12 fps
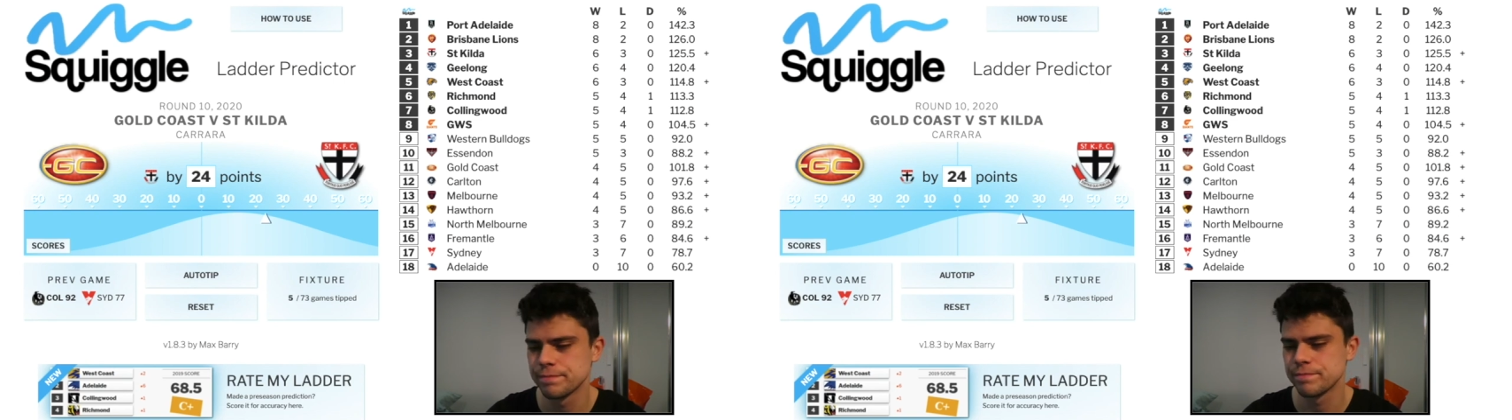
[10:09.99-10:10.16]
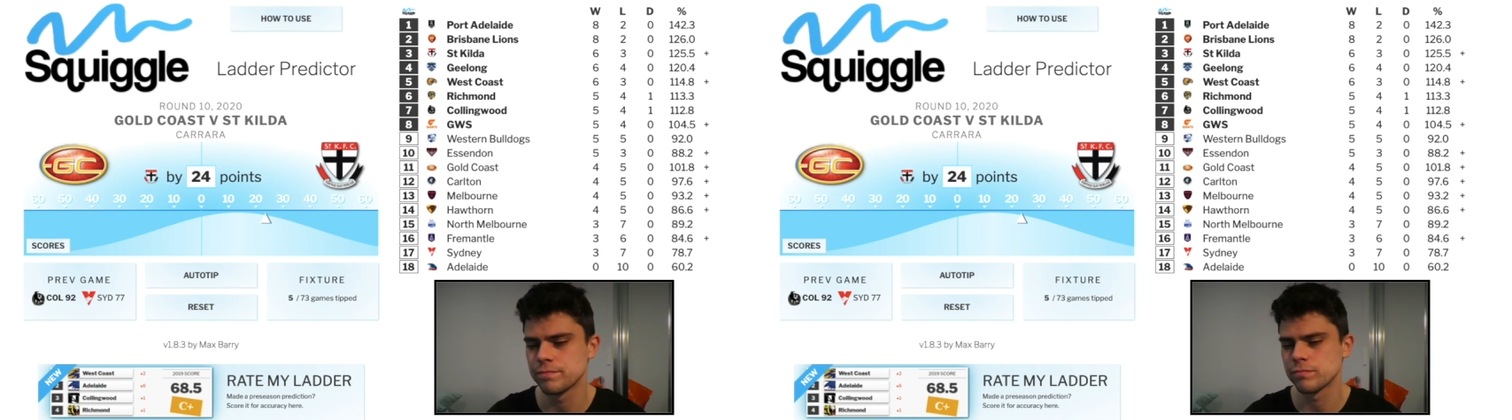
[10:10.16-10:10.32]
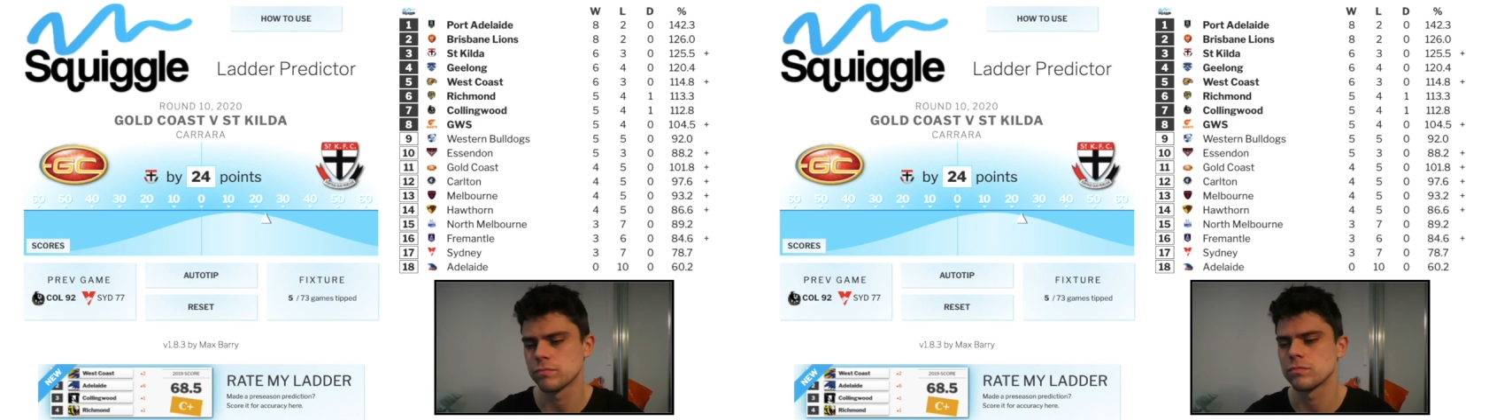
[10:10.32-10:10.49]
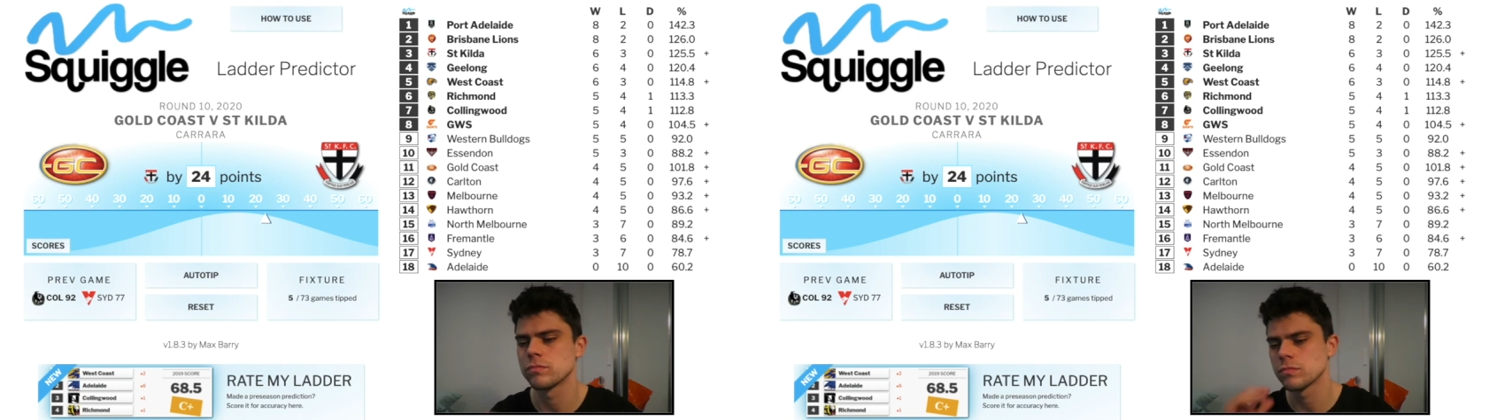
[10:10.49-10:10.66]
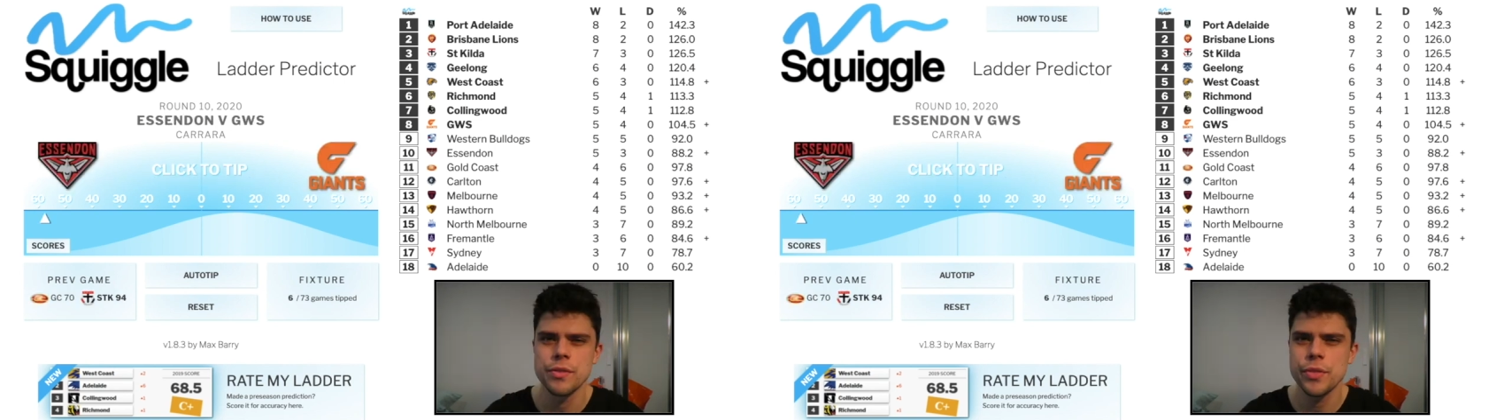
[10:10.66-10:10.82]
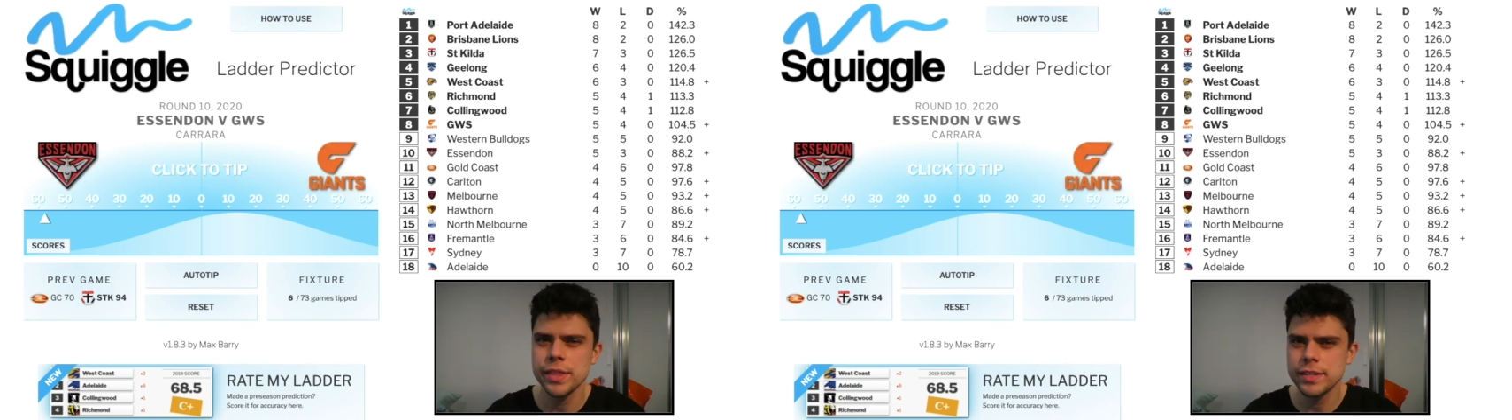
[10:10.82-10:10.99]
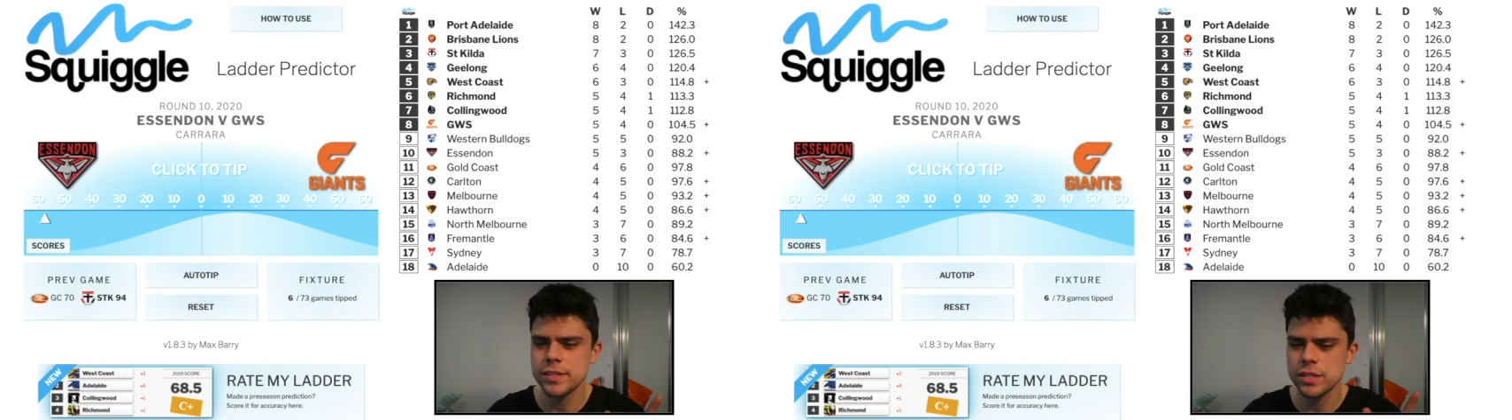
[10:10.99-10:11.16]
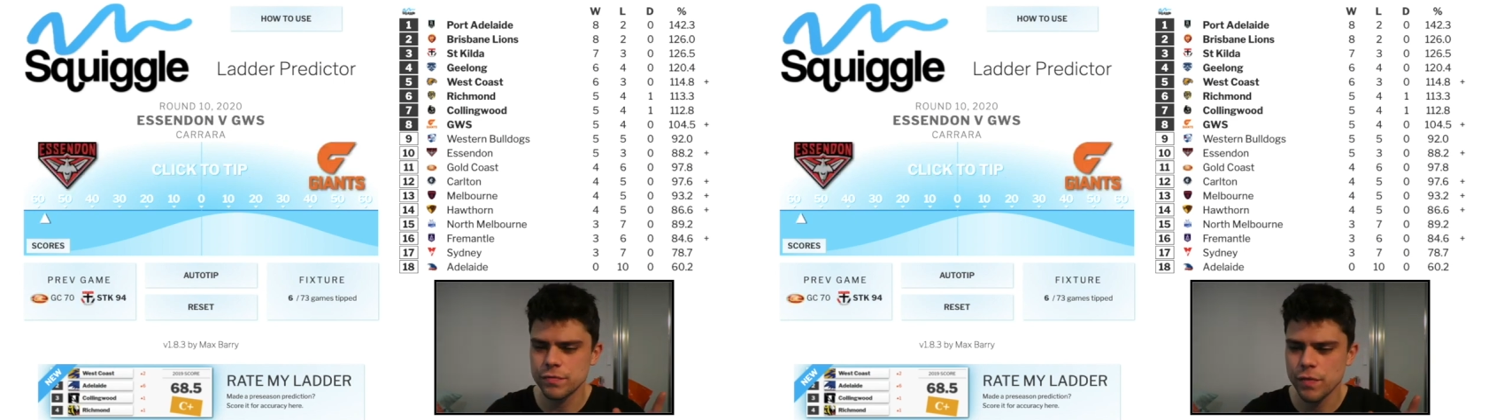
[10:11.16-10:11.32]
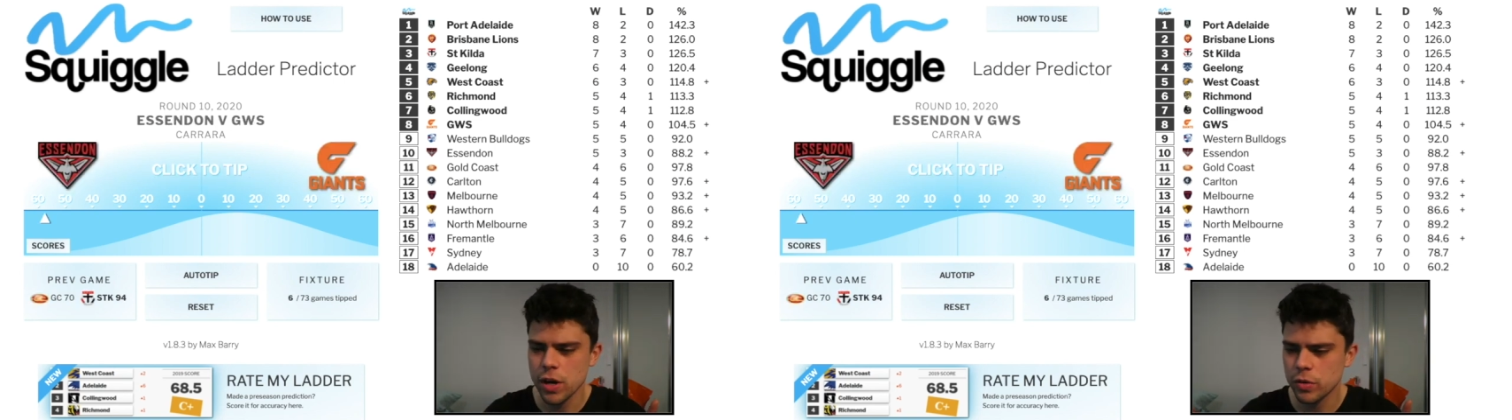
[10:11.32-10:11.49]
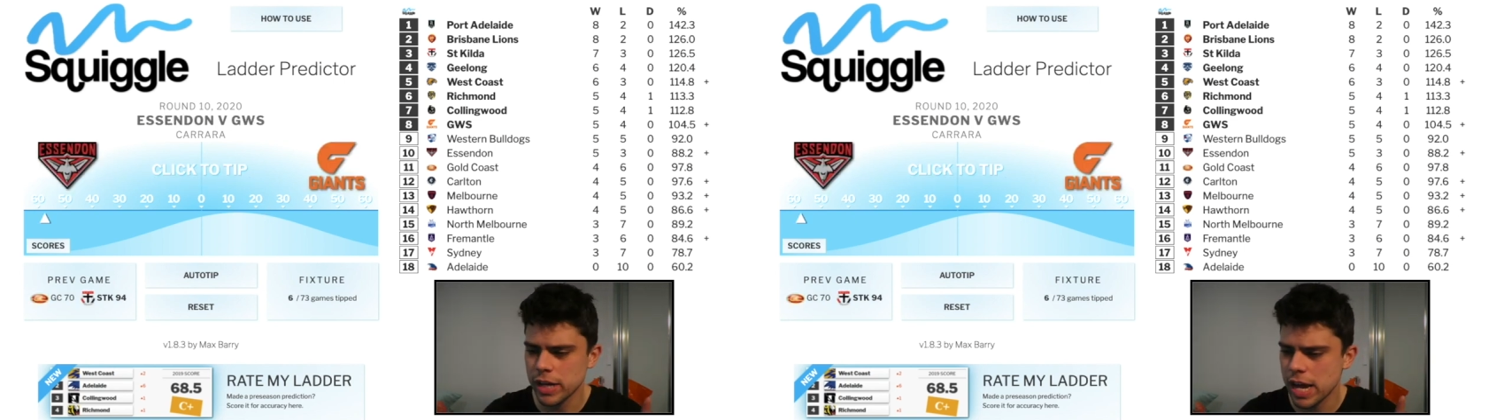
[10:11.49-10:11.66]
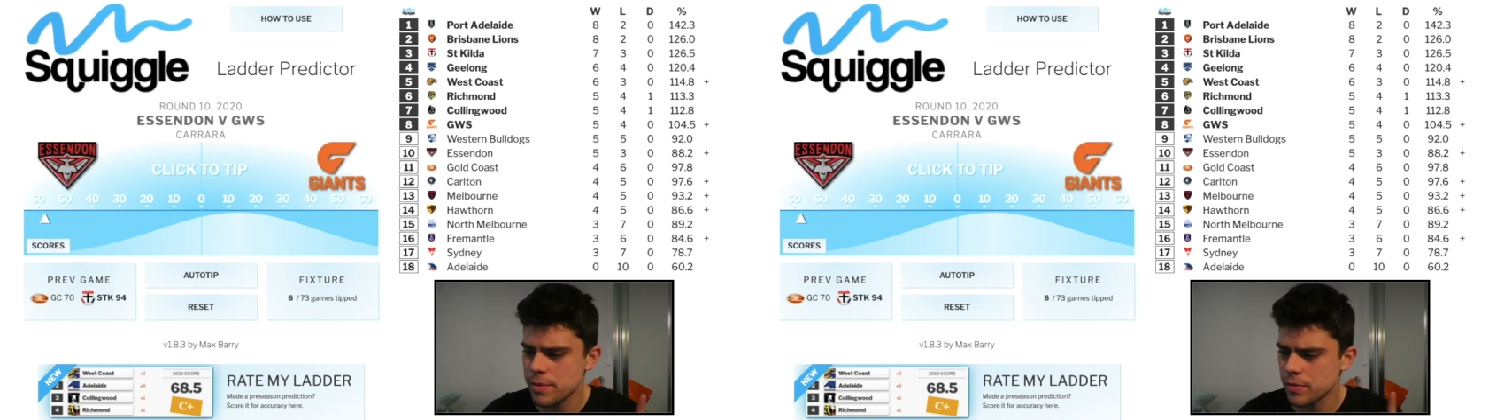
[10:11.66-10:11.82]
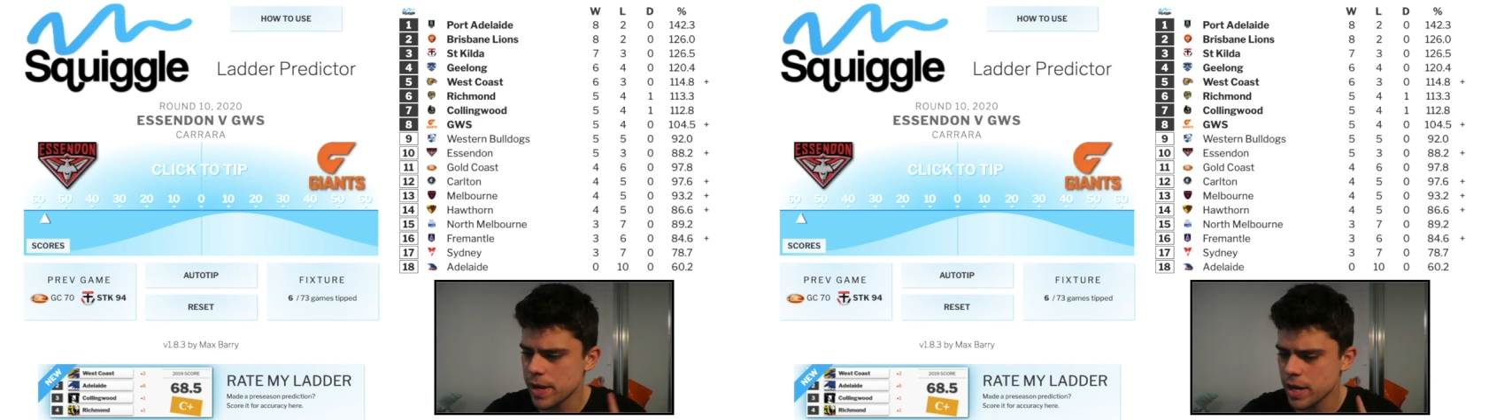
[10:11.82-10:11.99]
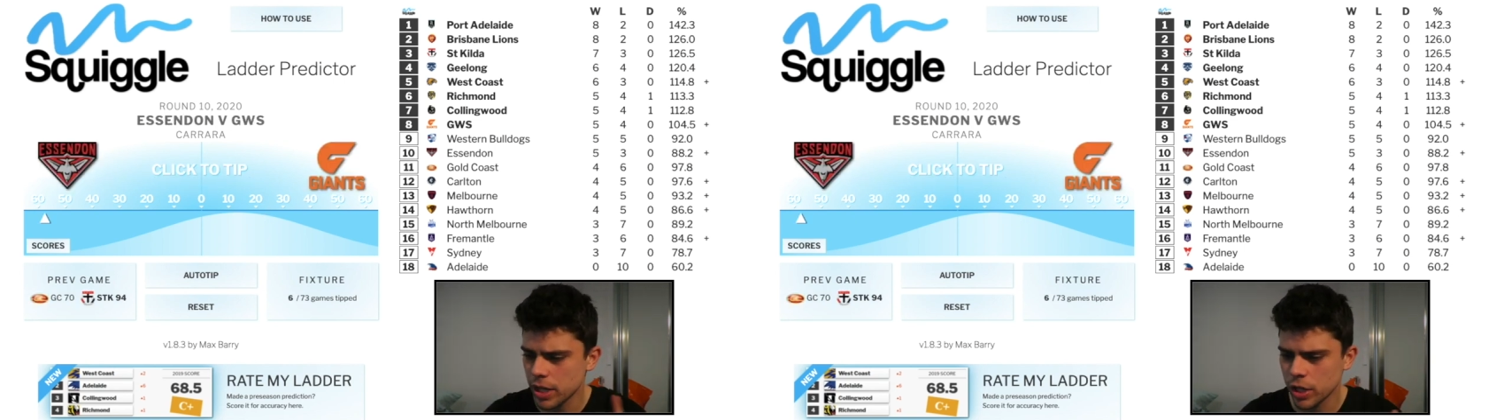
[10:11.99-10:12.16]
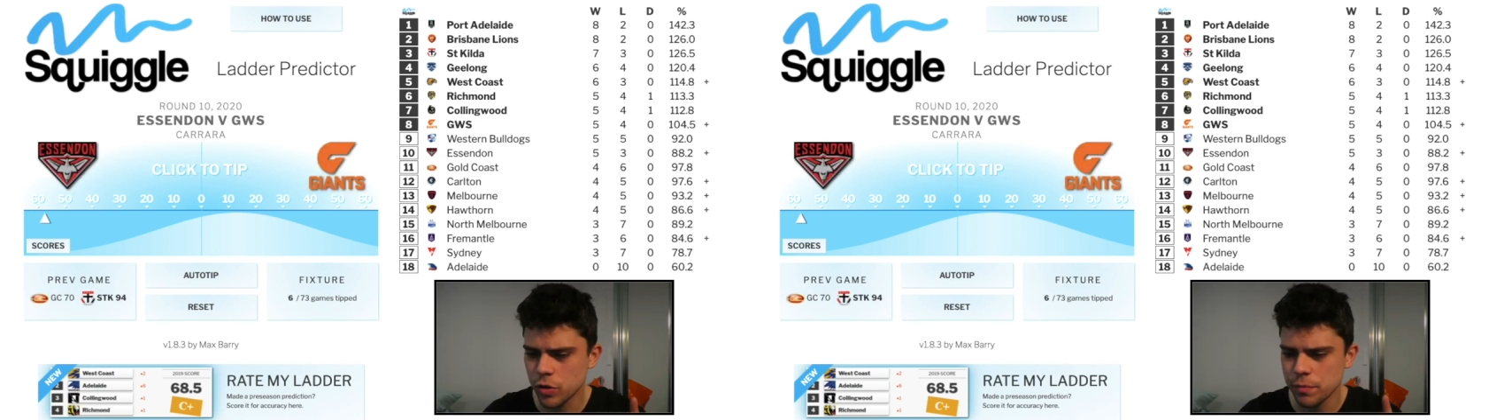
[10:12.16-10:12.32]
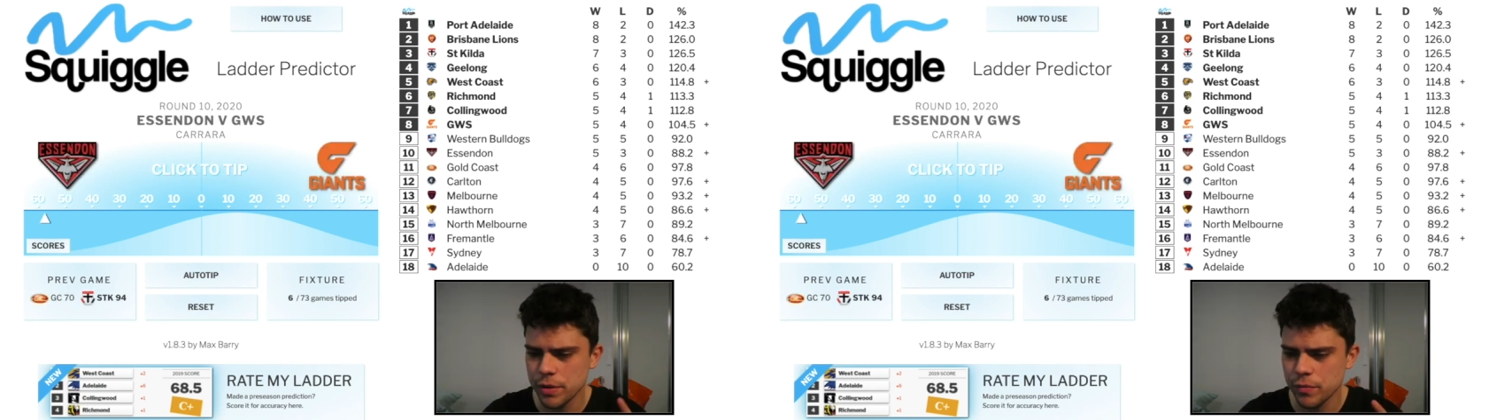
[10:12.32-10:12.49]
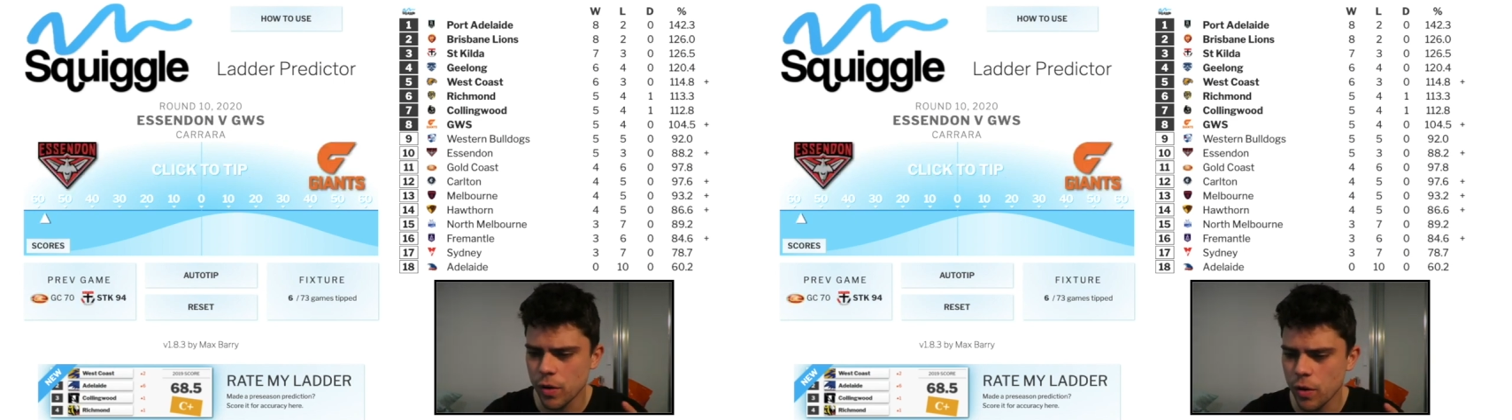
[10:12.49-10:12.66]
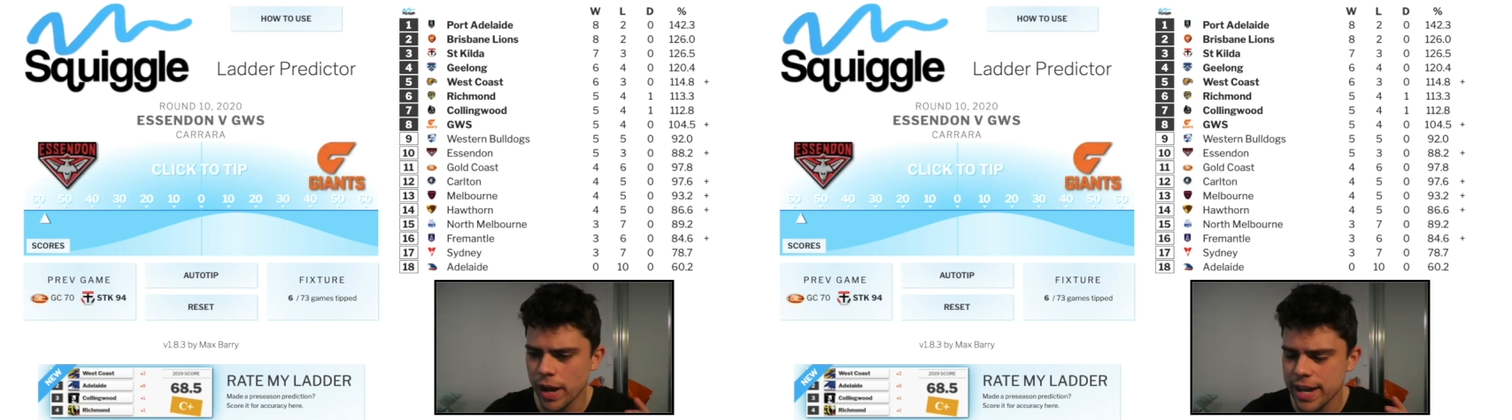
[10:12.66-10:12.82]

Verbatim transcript: I think this is the final game of the round. I could be wrong.